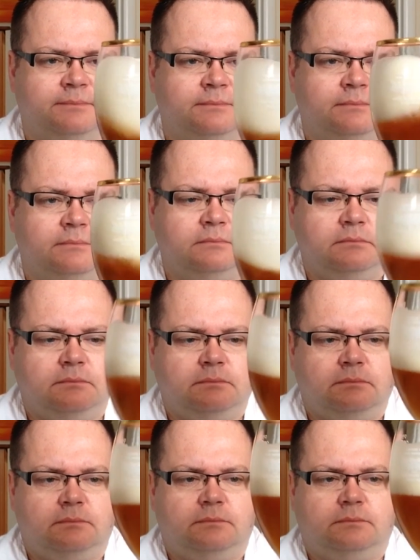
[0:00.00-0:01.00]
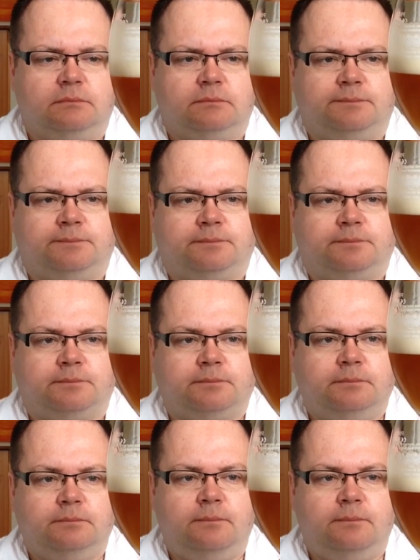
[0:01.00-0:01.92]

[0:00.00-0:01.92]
Nothing is said.